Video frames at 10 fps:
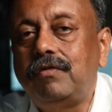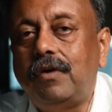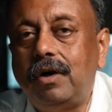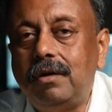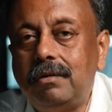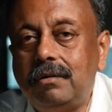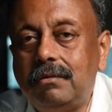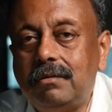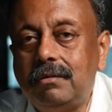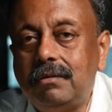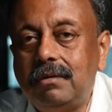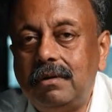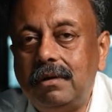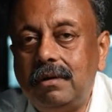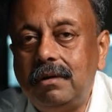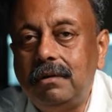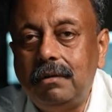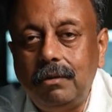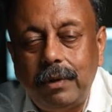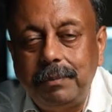for
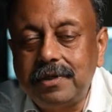web